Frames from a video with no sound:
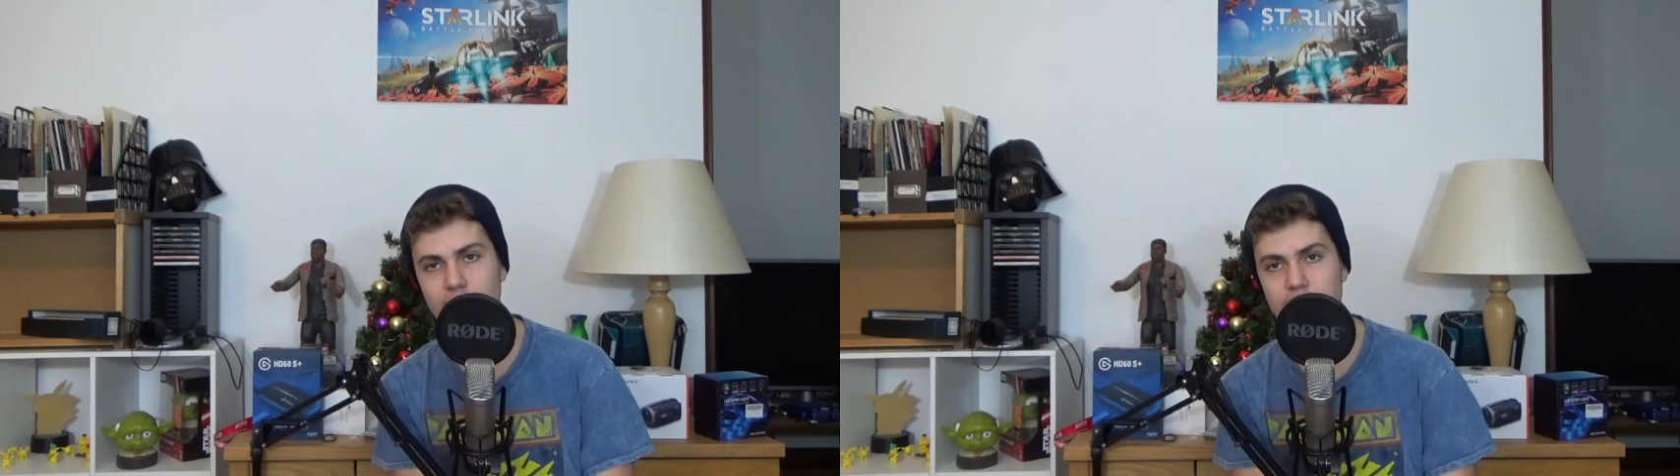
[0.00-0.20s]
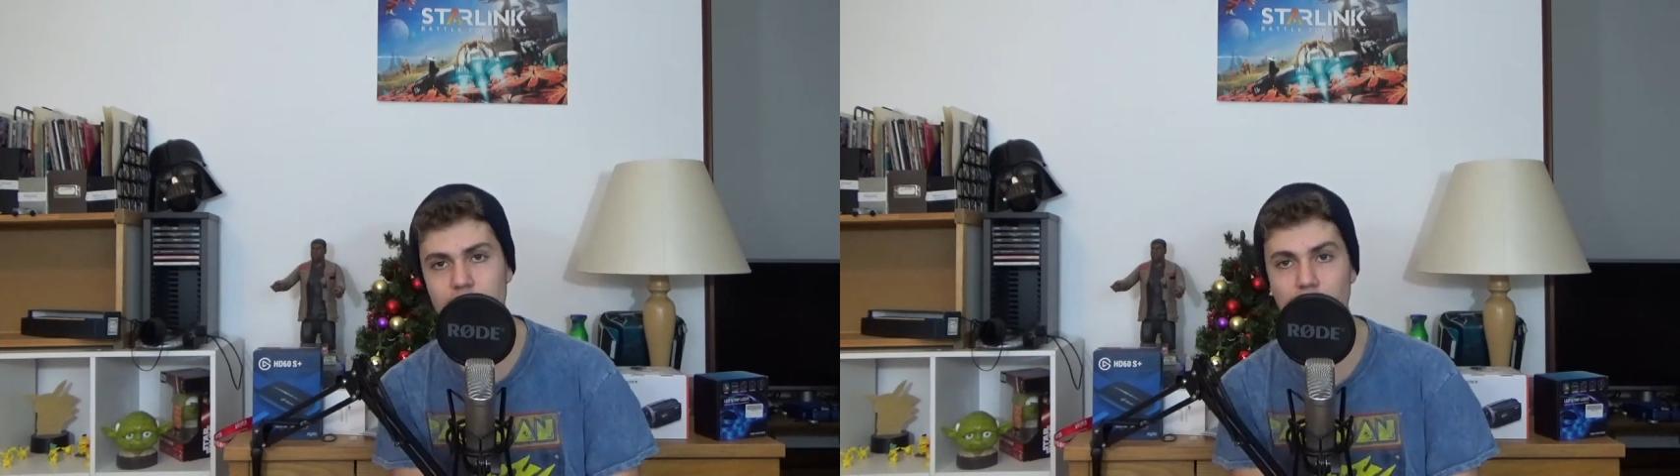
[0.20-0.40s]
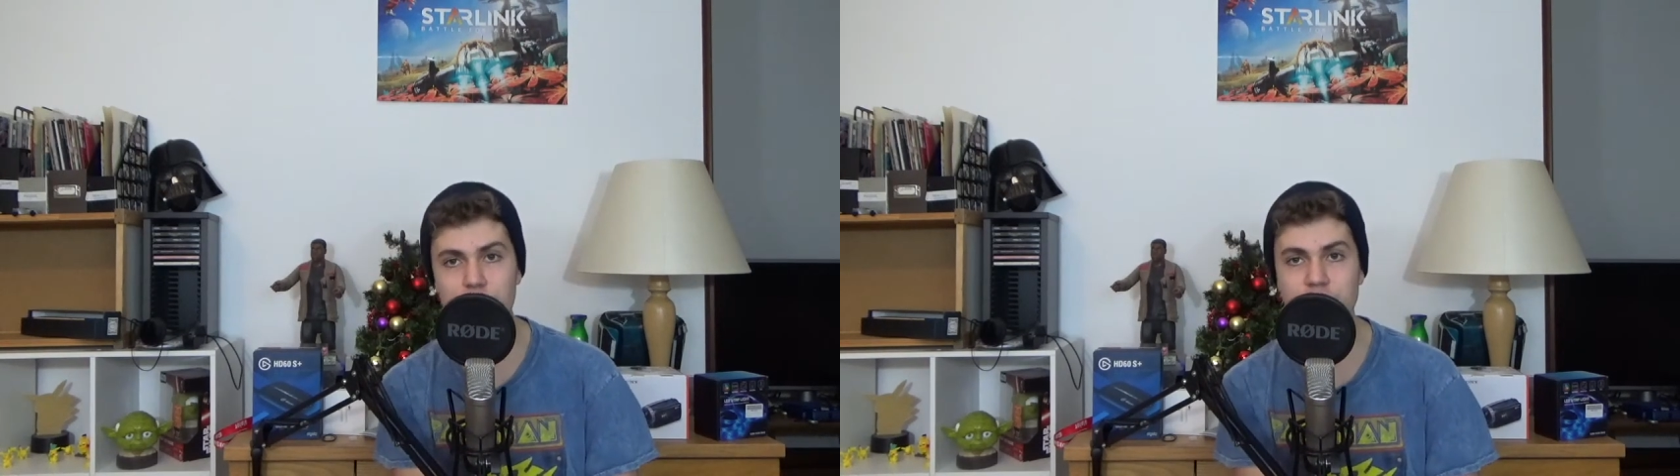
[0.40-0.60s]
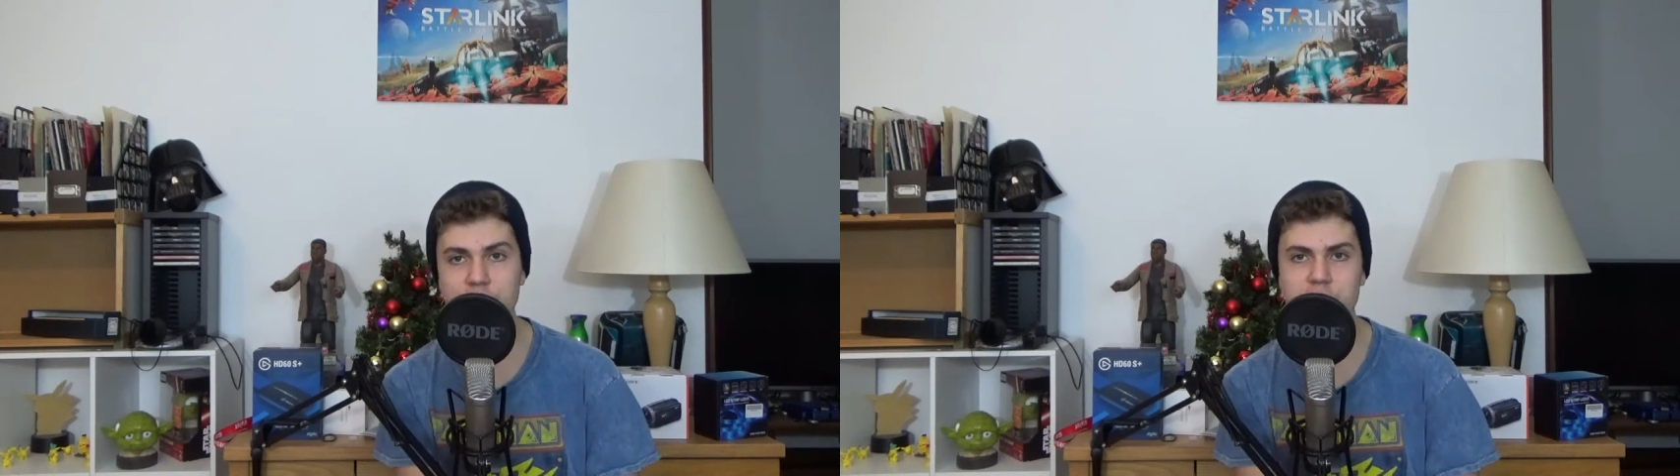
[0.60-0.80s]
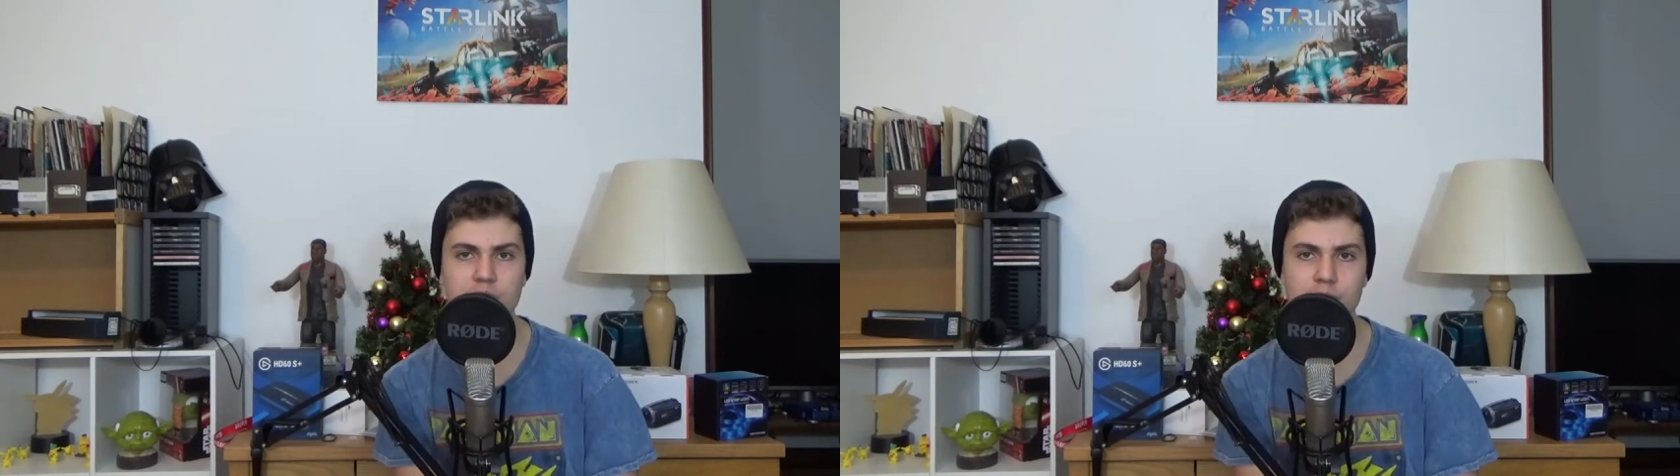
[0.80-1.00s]
It's not
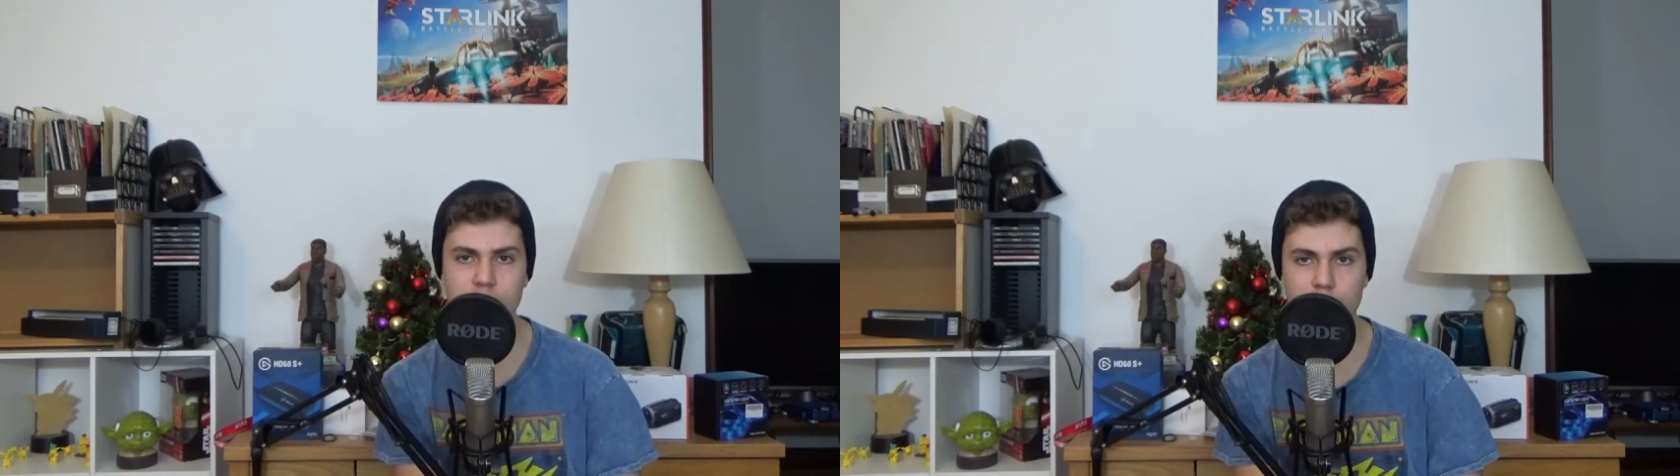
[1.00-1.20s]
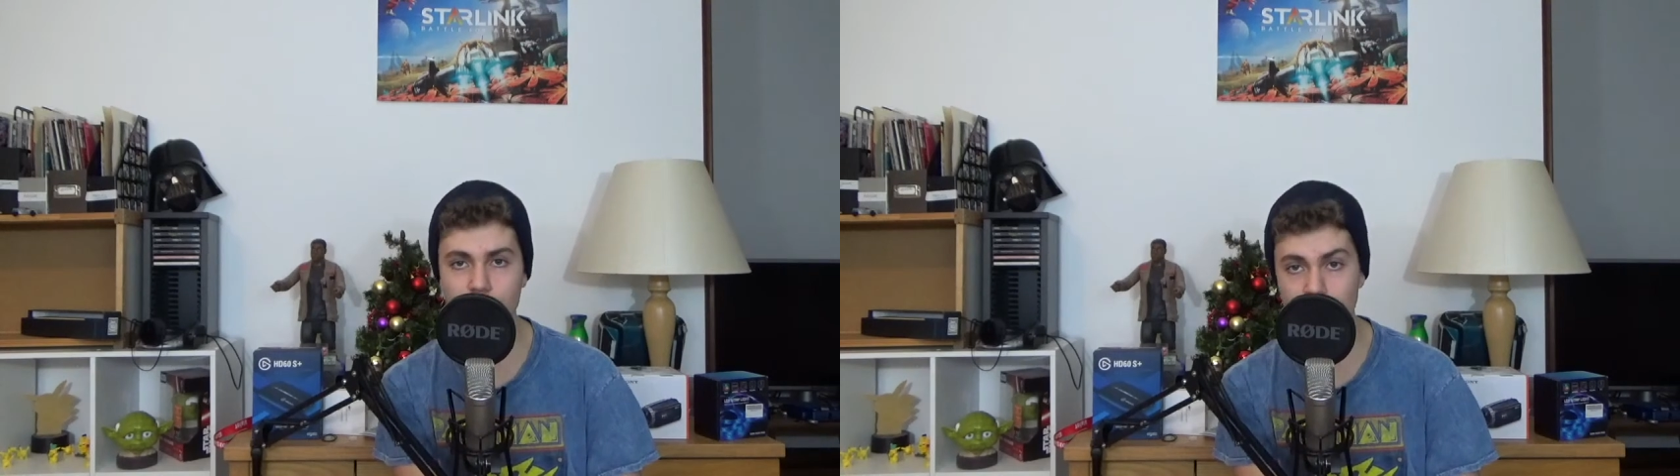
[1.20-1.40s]
scripted, which is kind